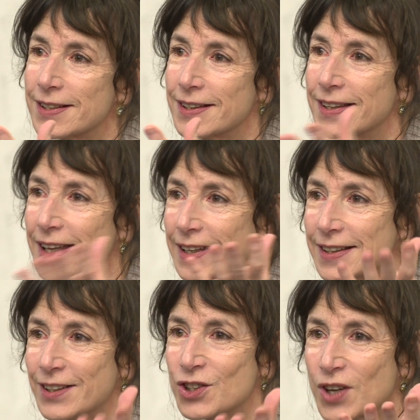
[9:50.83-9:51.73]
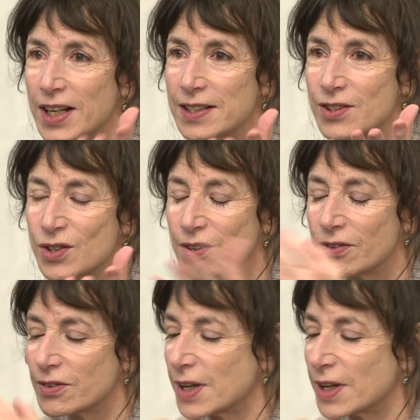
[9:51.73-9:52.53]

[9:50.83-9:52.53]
and that they're trying to sort of.